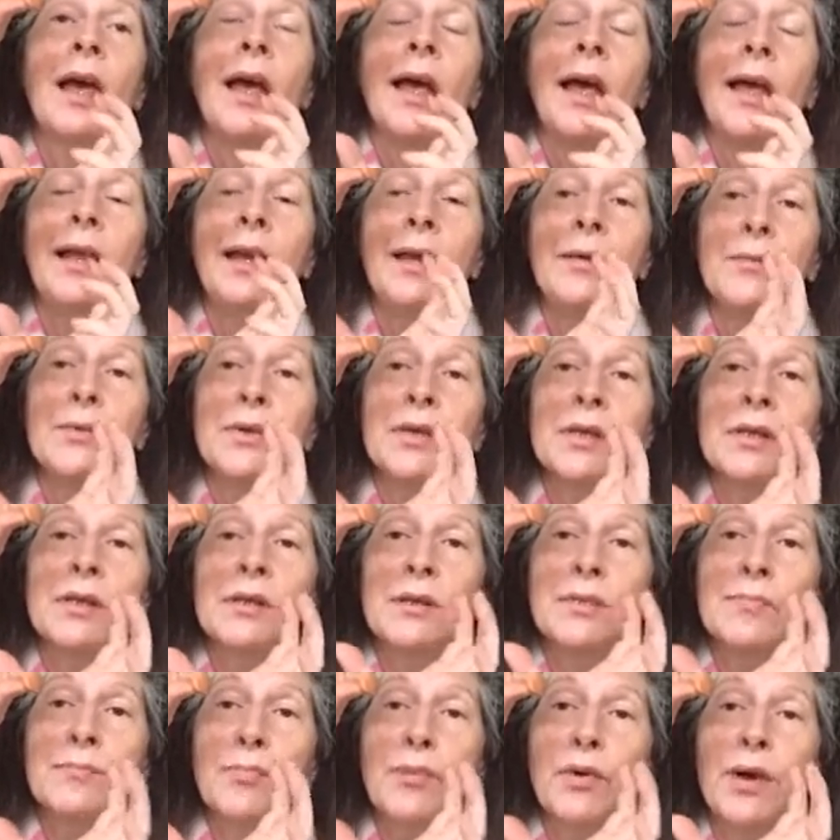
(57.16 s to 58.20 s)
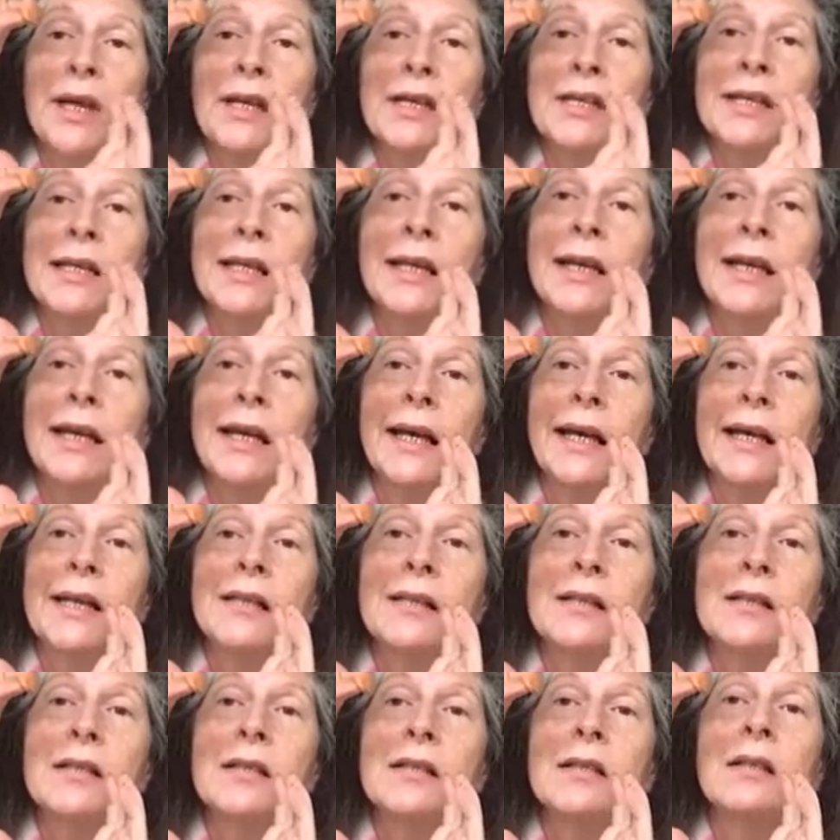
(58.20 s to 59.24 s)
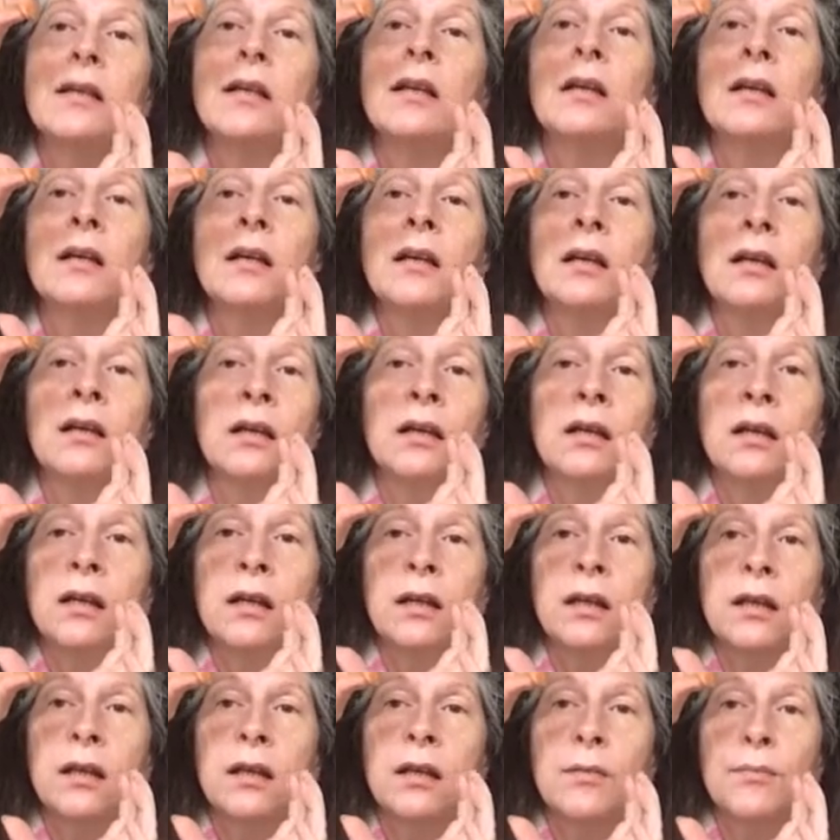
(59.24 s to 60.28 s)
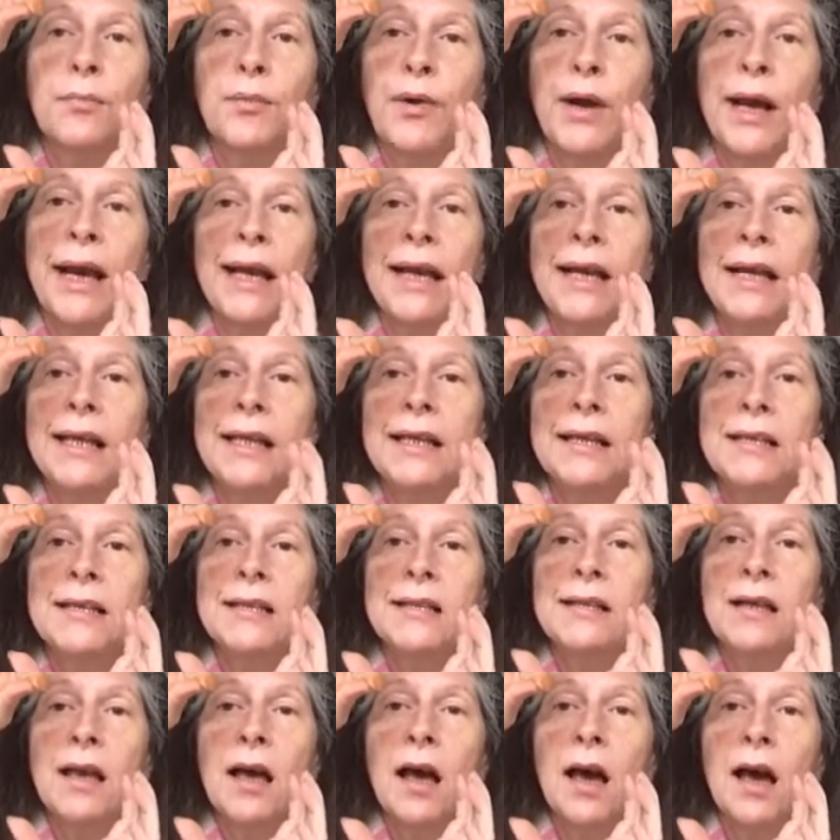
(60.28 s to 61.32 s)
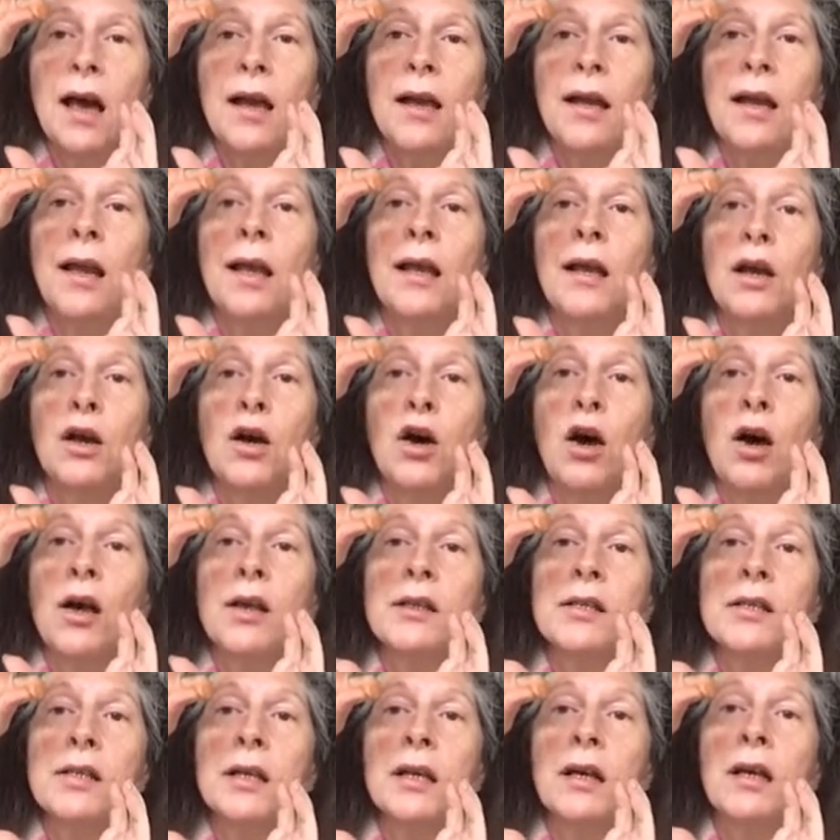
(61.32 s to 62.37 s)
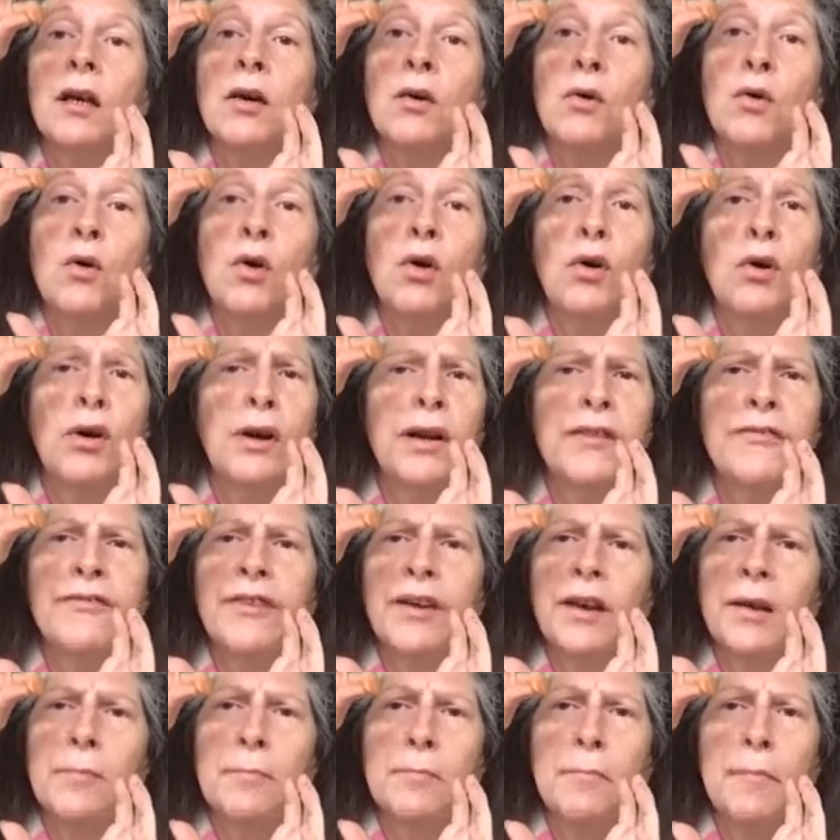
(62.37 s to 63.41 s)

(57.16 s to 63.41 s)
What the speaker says: and it was pressing against the brain inside and causing horrific